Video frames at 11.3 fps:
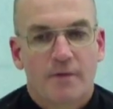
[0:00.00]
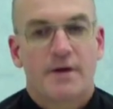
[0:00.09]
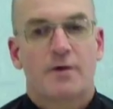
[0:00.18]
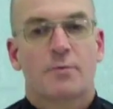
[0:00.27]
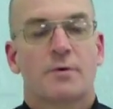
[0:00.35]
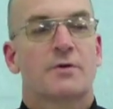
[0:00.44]

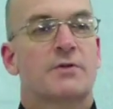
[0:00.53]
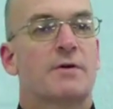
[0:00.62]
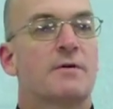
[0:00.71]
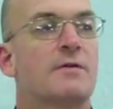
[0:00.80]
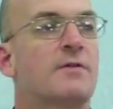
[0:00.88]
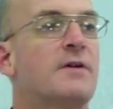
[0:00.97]
There were
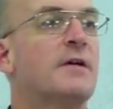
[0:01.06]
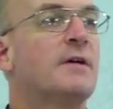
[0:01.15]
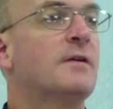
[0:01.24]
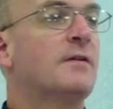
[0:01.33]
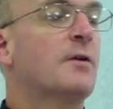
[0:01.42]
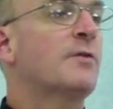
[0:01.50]
certain
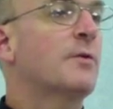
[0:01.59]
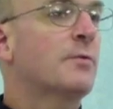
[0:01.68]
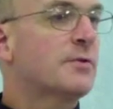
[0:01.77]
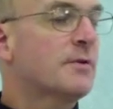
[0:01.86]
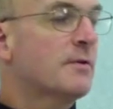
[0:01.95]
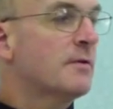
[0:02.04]
things, there
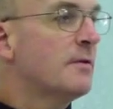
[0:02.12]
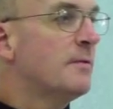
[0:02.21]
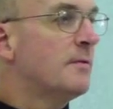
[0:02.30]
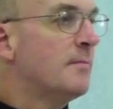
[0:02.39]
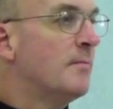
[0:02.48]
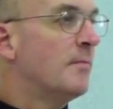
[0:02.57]
were
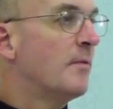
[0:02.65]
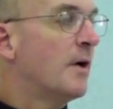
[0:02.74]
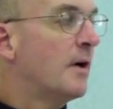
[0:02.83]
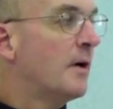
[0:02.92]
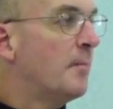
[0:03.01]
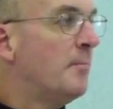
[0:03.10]
certain
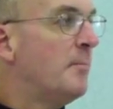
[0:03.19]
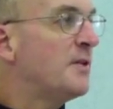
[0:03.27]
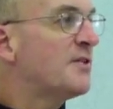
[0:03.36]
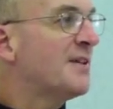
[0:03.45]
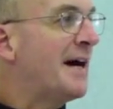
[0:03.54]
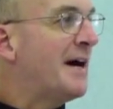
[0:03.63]

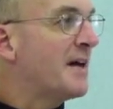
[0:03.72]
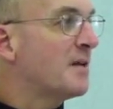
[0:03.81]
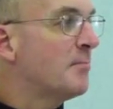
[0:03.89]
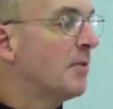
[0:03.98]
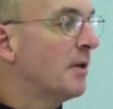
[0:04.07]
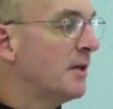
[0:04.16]

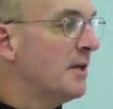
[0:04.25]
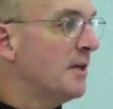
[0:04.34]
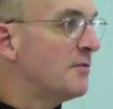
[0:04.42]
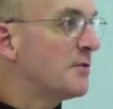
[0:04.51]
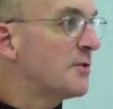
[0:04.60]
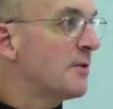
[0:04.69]
misguided
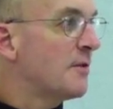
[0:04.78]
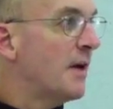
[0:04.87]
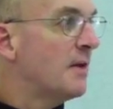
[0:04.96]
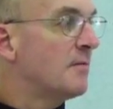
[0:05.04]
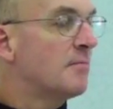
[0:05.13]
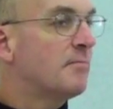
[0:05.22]
beliefs
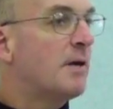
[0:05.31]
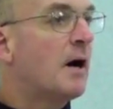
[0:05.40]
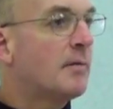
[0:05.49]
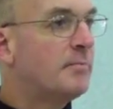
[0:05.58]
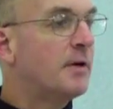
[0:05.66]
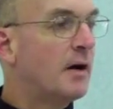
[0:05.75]
that
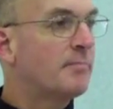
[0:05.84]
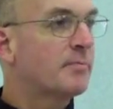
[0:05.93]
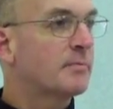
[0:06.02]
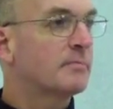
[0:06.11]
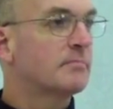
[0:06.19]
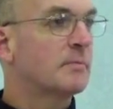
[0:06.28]
popped up,
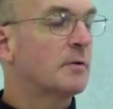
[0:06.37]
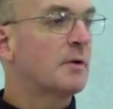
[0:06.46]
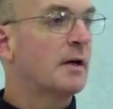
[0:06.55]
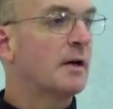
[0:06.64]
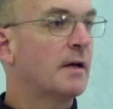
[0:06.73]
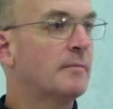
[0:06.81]

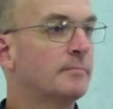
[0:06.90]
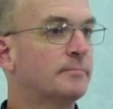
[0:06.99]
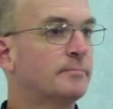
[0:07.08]
okay?